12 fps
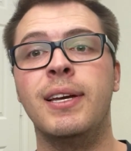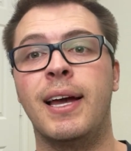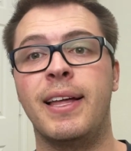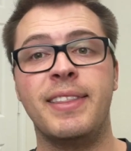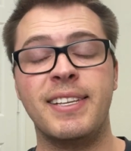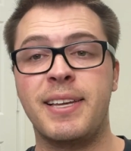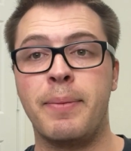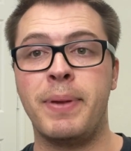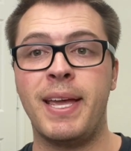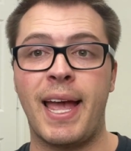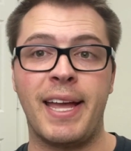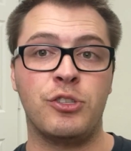And this can
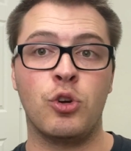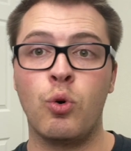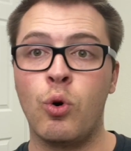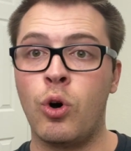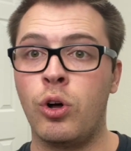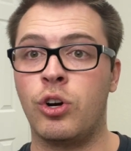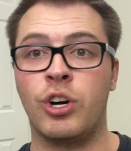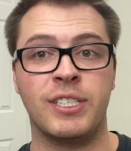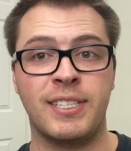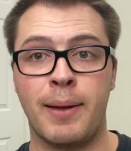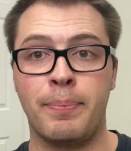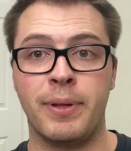be a tool or a
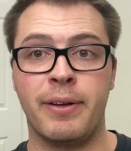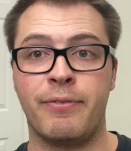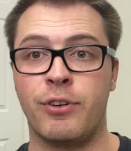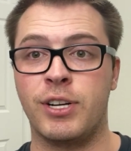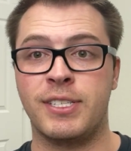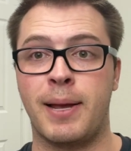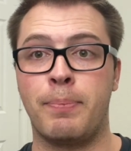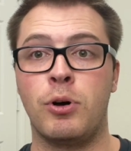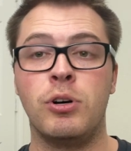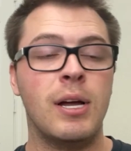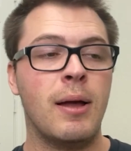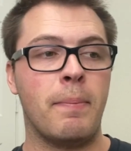template, for example,
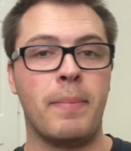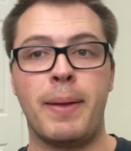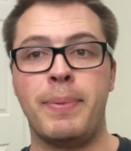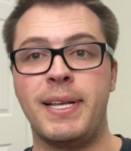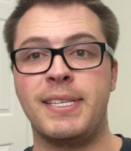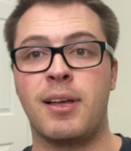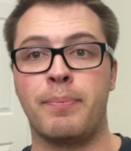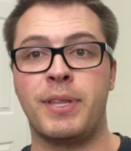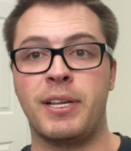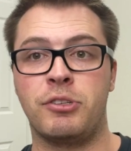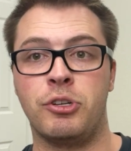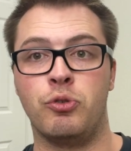maybe something
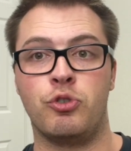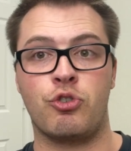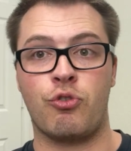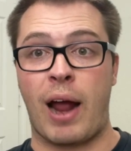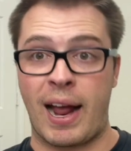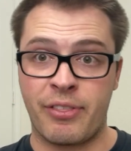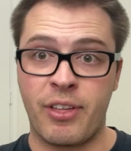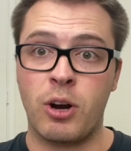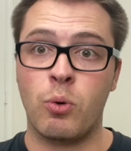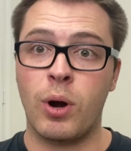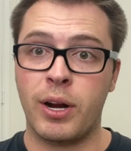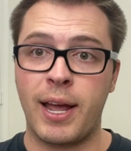to track their
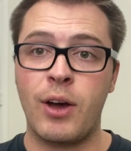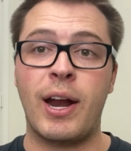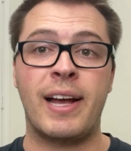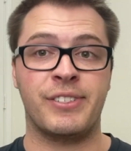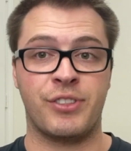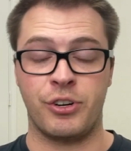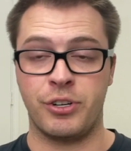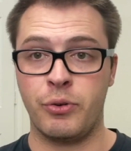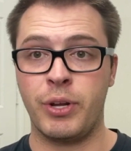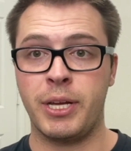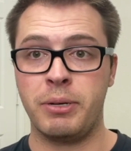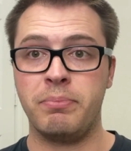workout as they're doing
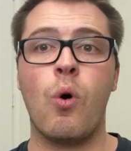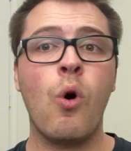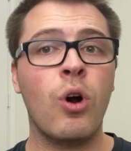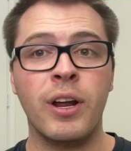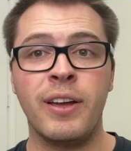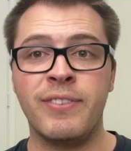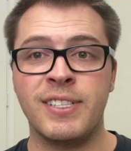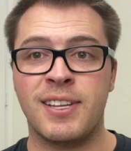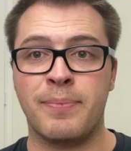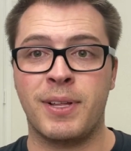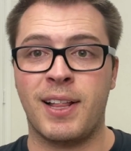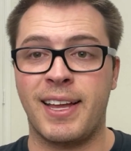it, or even
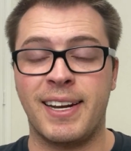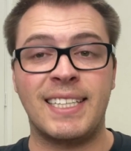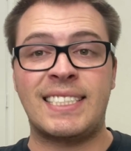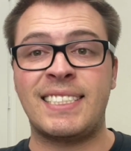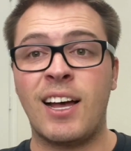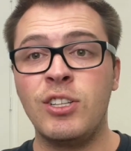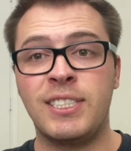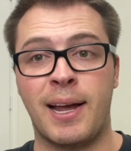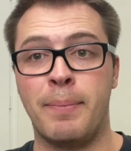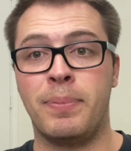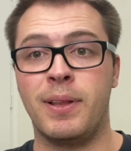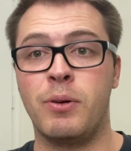something like an Excel
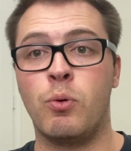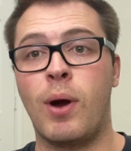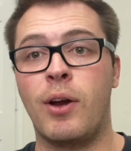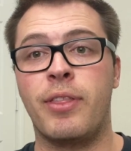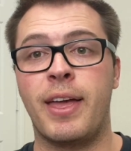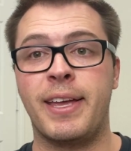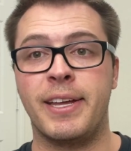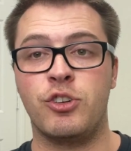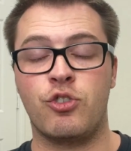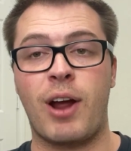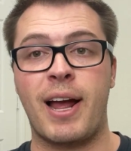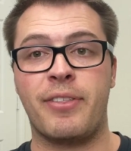template where they can
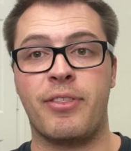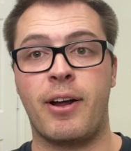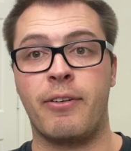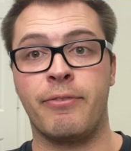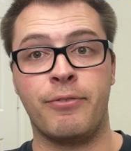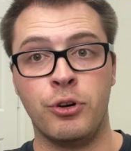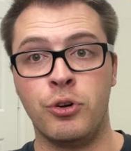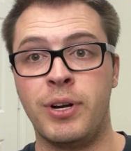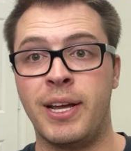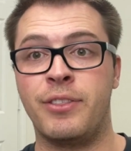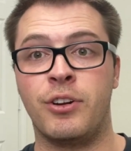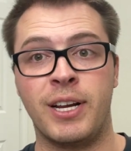track their food
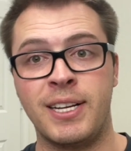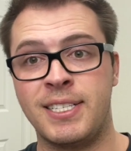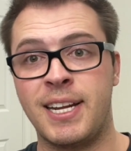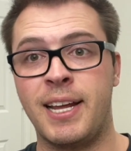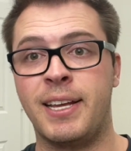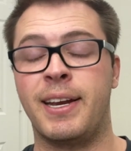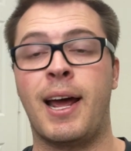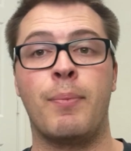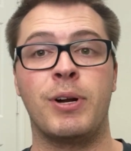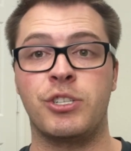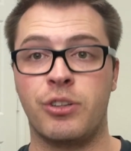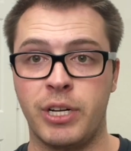and their intake and how
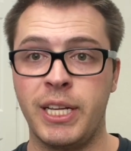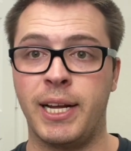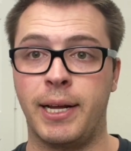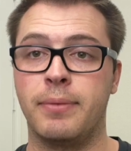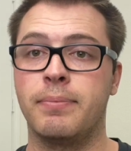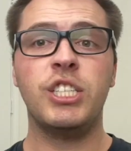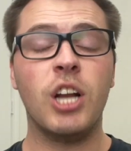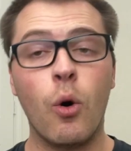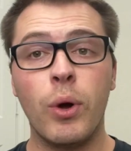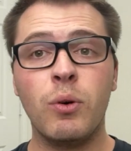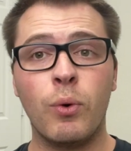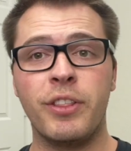much they're eating.
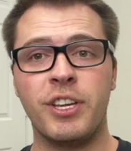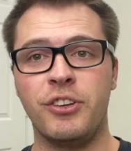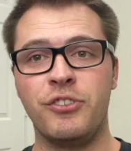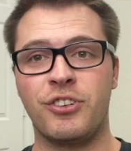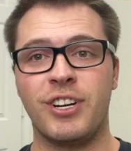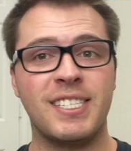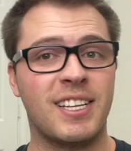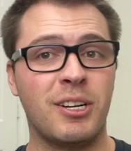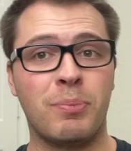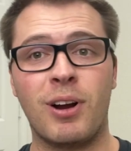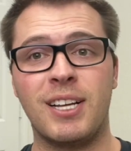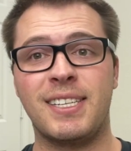Knowing where the user is in your
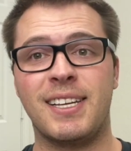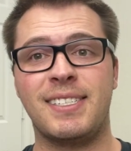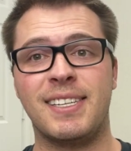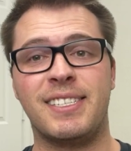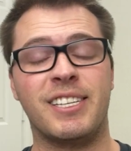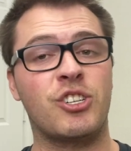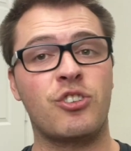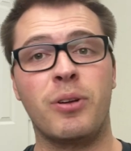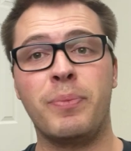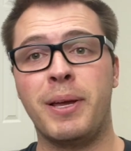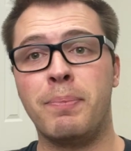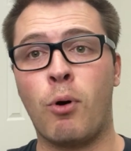process is
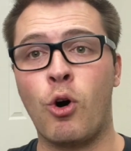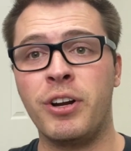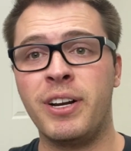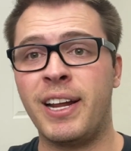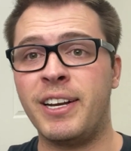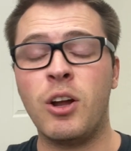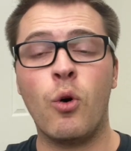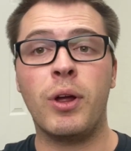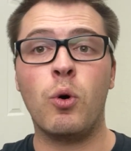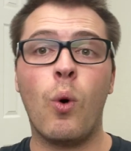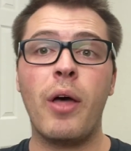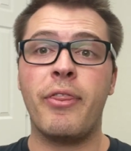extremely important, and knowing
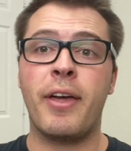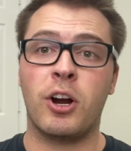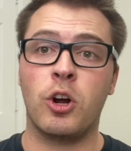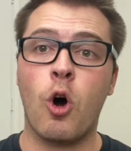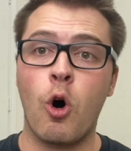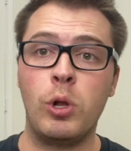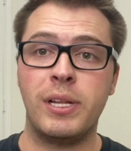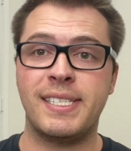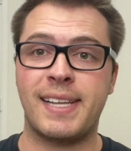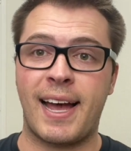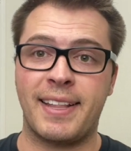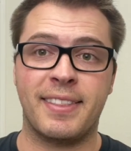what their goal is
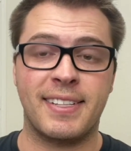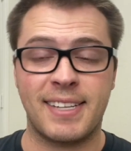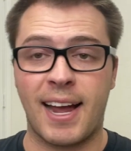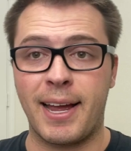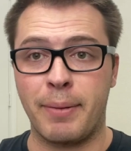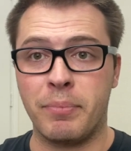at the time.